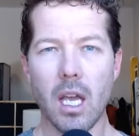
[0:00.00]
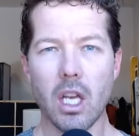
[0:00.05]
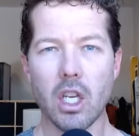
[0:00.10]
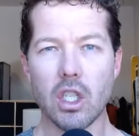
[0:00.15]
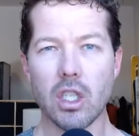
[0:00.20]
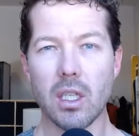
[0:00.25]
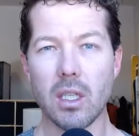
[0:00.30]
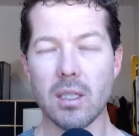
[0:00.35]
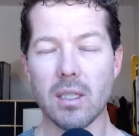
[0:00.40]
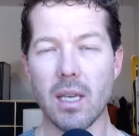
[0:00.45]

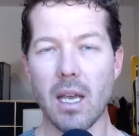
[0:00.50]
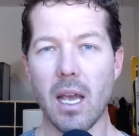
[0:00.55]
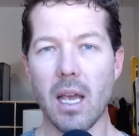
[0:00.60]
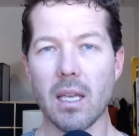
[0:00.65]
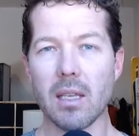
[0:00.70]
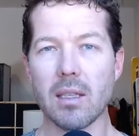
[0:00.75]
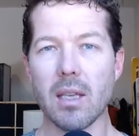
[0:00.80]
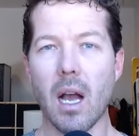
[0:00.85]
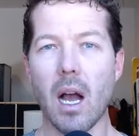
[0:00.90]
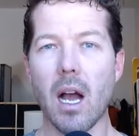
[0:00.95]
she
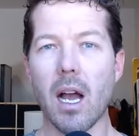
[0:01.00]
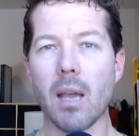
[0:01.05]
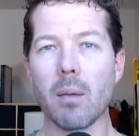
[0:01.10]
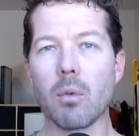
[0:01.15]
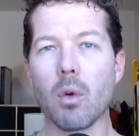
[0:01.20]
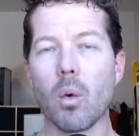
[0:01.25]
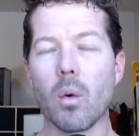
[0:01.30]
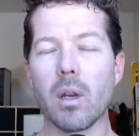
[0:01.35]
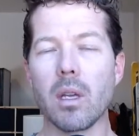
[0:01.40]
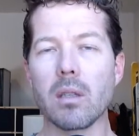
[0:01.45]
says, I'm
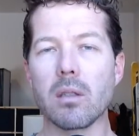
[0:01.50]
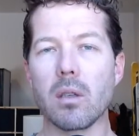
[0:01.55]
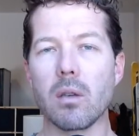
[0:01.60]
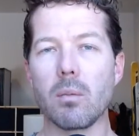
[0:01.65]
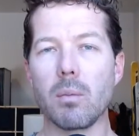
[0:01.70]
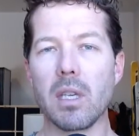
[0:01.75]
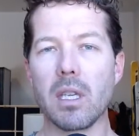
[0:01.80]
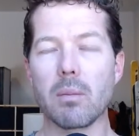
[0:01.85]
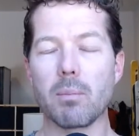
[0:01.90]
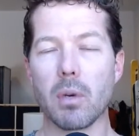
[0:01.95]
going to
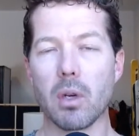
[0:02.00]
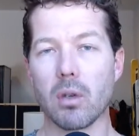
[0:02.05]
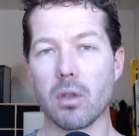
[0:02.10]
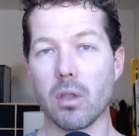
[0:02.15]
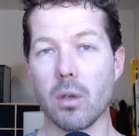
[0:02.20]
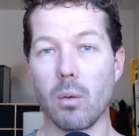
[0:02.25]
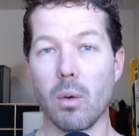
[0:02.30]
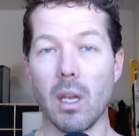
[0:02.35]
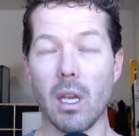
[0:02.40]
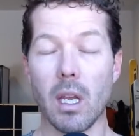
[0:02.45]
be
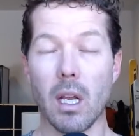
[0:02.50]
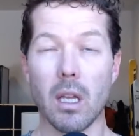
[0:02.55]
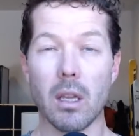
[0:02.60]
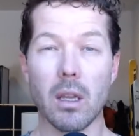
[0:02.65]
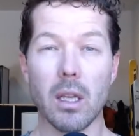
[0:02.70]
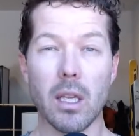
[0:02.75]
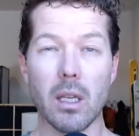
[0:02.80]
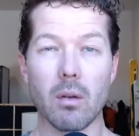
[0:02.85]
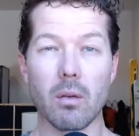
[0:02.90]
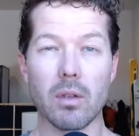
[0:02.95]
pursuing a
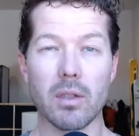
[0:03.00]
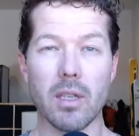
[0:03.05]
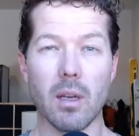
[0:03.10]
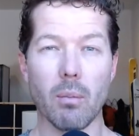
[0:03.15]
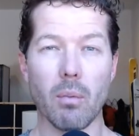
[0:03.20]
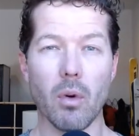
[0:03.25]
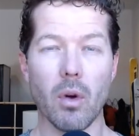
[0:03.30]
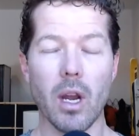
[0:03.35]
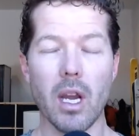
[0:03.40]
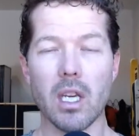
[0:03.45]
legal
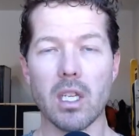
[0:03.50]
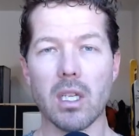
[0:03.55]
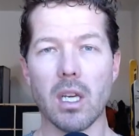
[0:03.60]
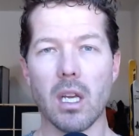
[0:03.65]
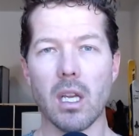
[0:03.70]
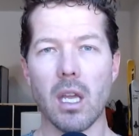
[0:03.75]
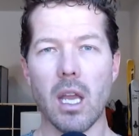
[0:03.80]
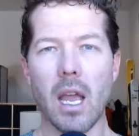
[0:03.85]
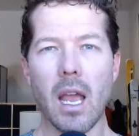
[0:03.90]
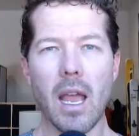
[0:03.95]

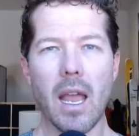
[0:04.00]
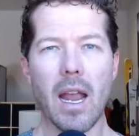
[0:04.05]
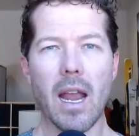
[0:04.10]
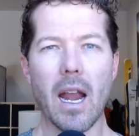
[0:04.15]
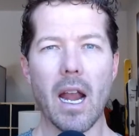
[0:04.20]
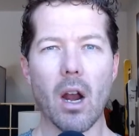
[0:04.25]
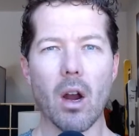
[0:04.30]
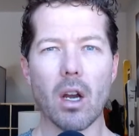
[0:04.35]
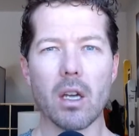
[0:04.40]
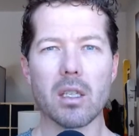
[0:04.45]
separation,
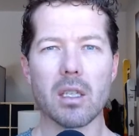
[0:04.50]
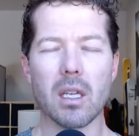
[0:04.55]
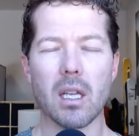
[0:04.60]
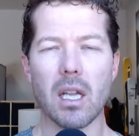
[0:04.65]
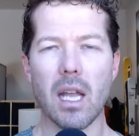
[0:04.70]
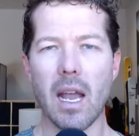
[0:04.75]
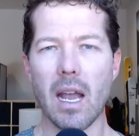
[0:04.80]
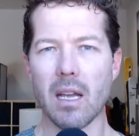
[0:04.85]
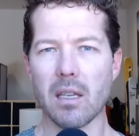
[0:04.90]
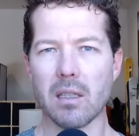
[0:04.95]
Eric's going
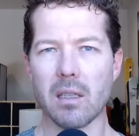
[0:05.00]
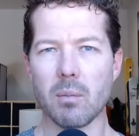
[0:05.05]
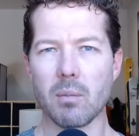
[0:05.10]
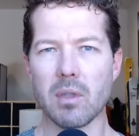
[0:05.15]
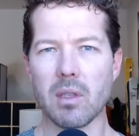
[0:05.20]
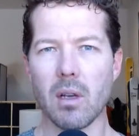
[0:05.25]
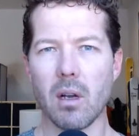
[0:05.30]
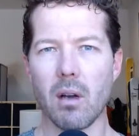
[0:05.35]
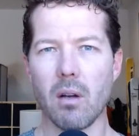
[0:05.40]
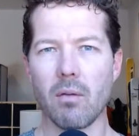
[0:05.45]
to ask
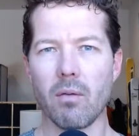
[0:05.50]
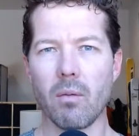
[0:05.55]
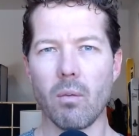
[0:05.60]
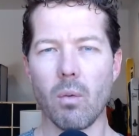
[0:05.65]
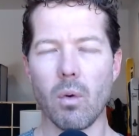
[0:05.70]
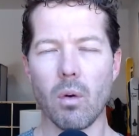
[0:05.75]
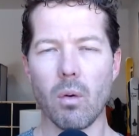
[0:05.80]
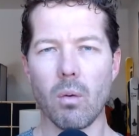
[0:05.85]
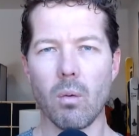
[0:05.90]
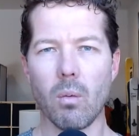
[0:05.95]
himself,
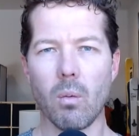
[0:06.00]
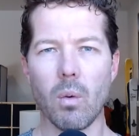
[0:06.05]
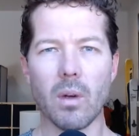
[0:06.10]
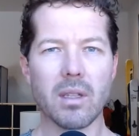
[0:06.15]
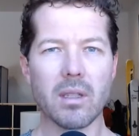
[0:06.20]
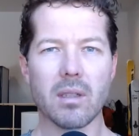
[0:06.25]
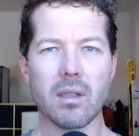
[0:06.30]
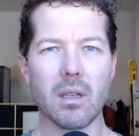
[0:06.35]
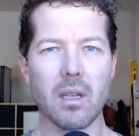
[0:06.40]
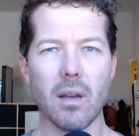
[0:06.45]
well,
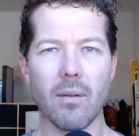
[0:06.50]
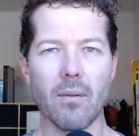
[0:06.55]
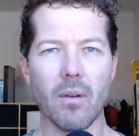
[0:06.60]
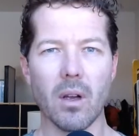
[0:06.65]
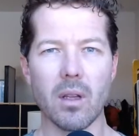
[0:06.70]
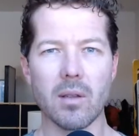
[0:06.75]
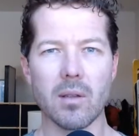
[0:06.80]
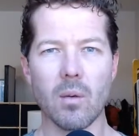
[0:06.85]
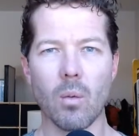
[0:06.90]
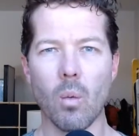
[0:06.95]
what's the
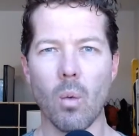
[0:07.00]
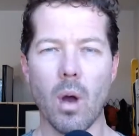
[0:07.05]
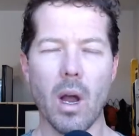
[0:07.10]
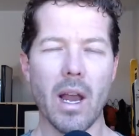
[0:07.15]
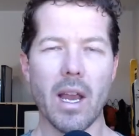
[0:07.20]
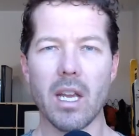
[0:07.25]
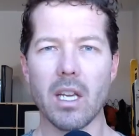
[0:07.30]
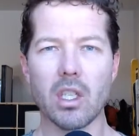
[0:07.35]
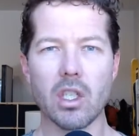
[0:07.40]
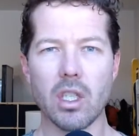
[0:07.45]
difference? Why
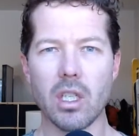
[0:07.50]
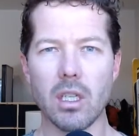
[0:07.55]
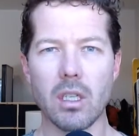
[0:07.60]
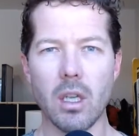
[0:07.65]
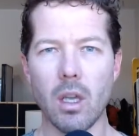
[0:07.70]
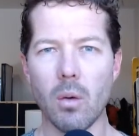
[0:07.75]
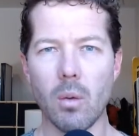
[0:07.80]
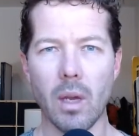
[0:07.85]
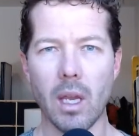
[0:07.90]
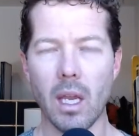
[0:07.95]
is she
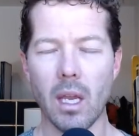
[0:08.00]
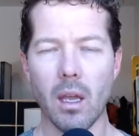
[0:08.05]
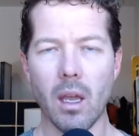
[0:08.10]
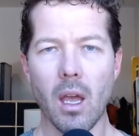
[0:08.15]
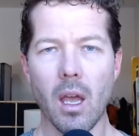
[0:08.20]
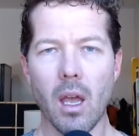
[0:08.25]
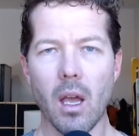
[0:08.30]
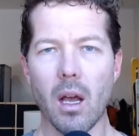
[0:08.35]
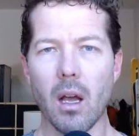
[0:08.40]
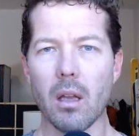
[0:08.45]
doing
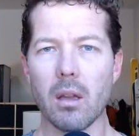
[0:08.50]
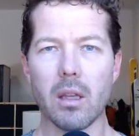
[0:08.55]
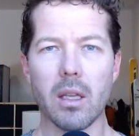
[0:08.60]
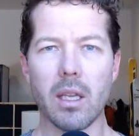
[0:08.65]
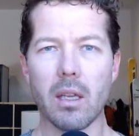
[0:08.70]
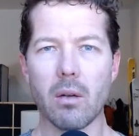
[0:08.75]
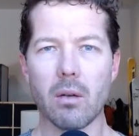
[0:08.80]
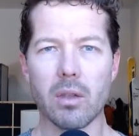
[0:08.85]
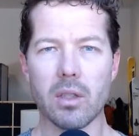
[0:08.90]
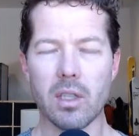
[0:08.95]
a
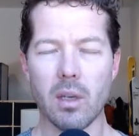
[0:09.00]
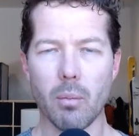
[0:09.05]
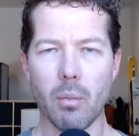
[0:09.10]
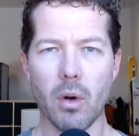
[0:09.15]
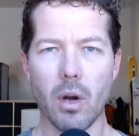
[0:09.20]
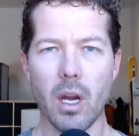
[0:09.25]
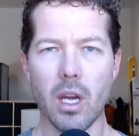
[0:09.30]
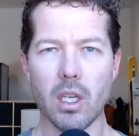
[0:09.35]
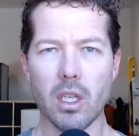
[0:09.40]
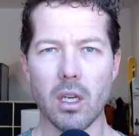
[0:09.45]
legal
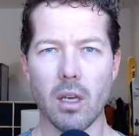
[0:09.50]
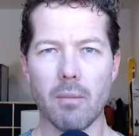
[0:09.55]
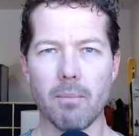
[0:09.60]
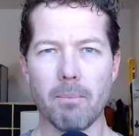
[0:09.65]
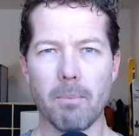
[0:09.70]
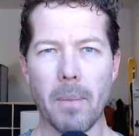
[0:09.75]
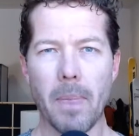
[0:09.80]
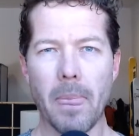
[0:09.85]
separation?